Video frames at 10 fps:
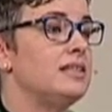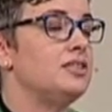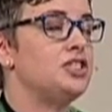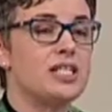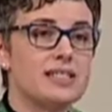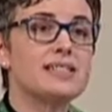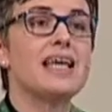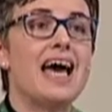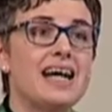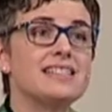Jesus
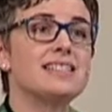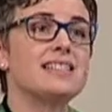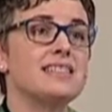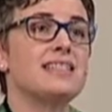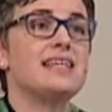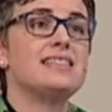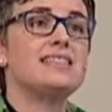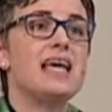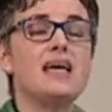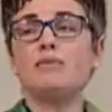asks us that
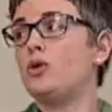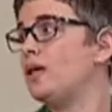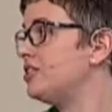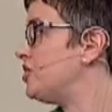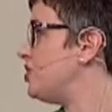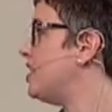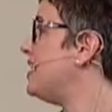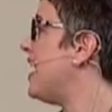same question